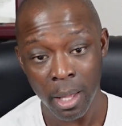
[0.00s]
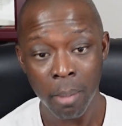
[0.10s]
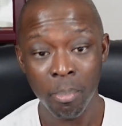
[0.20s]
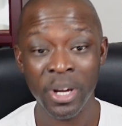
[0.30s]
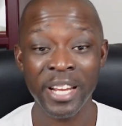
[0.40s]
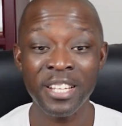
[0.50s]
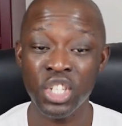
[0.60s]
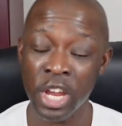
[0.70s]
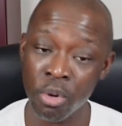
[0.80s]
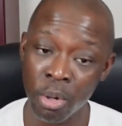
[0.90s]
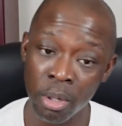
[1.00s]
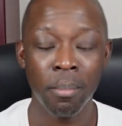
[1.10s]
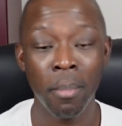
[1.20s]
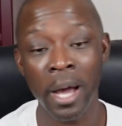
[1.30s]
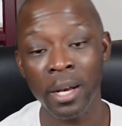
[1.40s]
But in general, the
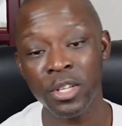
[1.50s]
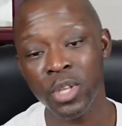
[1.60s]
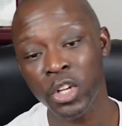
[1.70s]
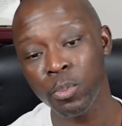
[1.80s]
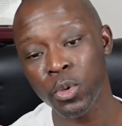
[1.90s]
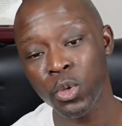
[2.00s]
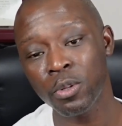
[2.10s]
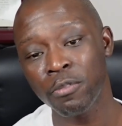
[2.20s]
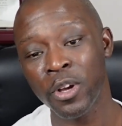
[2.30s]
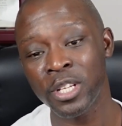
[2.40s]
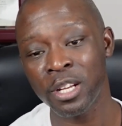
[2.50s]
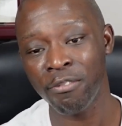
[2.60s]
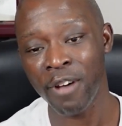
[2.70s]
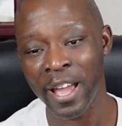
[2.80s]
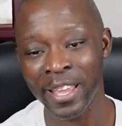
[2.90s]
model is thought to be useful for
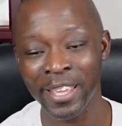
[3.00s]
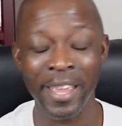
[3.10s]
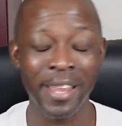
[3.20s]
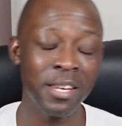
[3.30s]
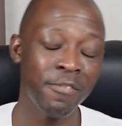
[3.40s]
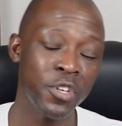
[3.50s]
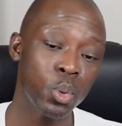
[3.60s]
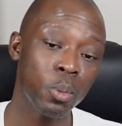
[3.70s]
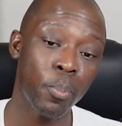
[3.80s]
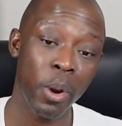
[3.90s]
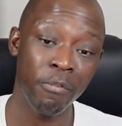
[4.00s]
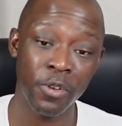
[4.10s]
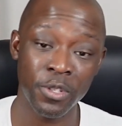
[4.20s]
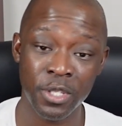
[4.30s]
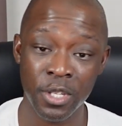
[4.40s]
identifying individual
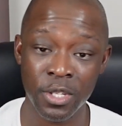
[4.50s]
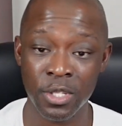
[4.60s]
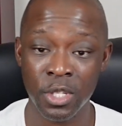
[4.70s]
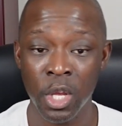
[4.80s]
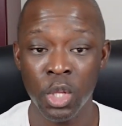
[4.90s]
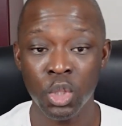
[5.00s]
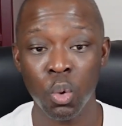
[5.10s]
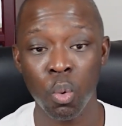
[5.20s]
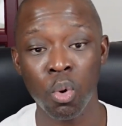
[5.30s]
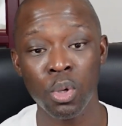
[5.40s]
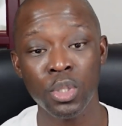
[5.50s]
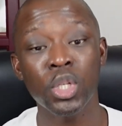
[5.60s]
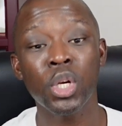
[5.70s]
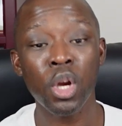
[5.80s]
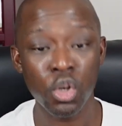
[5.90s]
preferences towards
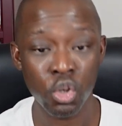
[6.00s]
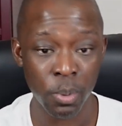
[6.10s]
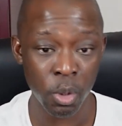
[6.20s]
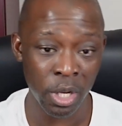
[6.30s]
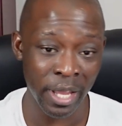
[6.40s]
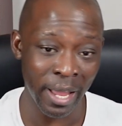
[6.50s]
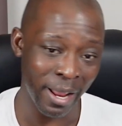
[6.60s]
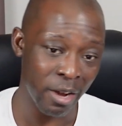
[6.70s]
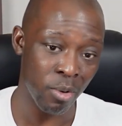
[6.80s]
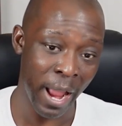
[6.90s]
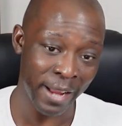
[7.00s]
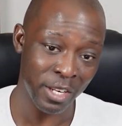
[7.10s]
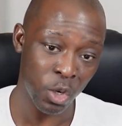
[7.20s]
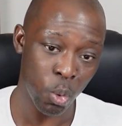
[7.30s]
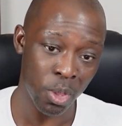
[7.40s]
contributing and
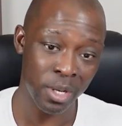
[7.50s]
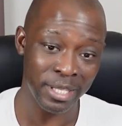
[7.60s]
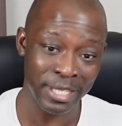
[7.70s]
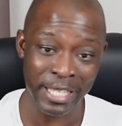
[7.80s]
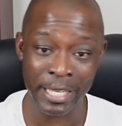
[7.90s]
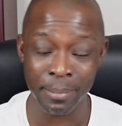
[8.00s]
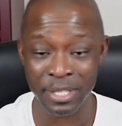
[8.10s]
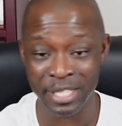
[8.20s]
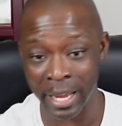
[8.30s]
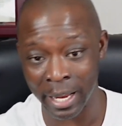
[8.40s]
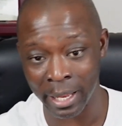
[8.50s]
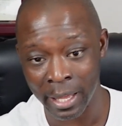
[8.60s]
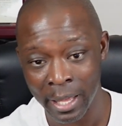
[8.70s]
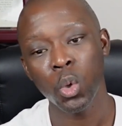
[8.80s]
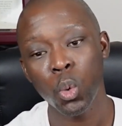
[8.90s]
interacting within a team setting,
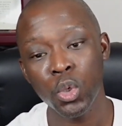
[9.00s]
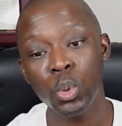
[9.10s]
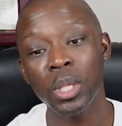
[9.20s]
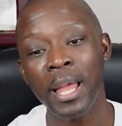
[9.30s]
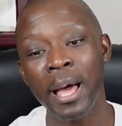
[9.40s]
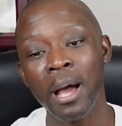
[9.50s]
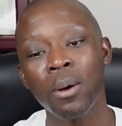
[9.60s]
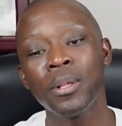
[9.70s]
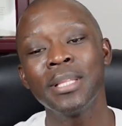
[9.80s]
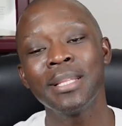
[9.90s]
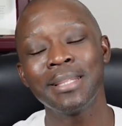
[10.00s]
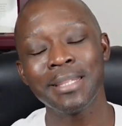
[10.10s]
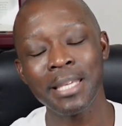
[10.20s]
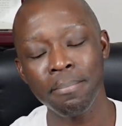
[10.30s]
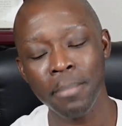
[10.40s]
which will allow the
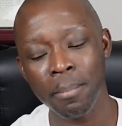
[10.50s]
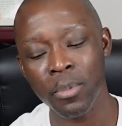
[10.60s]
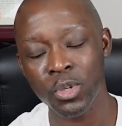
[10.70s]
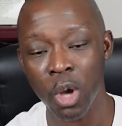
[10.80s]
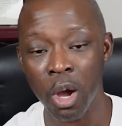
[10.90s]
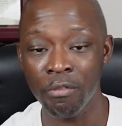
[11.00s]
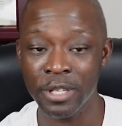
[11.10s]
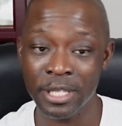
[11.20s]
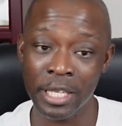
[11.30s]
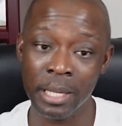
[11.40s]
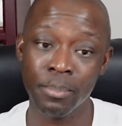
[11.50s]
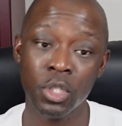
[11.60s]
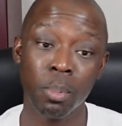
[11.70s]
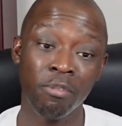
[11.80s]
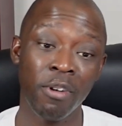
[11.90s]
team members of a team to
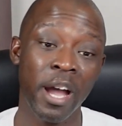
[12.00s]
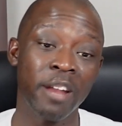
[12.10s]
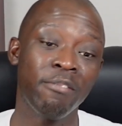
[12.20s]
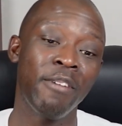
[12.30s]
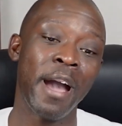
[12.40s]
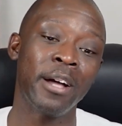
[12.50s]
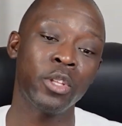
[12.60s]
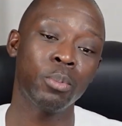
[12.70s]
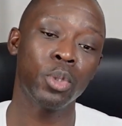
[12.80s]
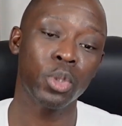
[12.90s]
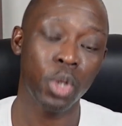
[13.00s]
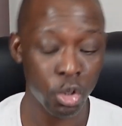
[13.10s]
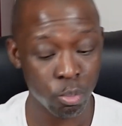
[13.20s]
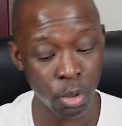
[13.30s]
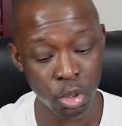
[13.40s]
provide valuable
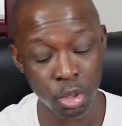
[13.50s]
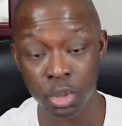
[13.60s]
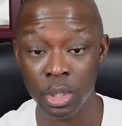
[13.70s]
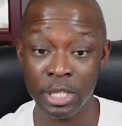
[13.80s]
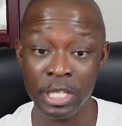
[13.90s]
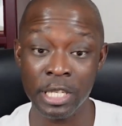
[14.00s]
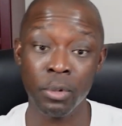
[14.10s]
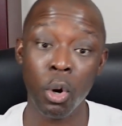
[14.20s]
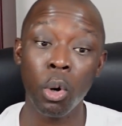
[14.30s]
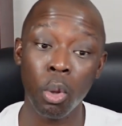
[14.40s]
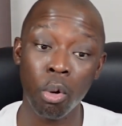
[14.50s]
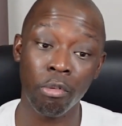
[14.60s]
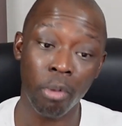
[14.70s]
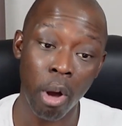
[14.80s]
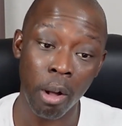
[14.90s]
contributions to the team goal
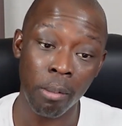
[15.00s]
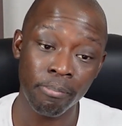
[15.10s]
overall.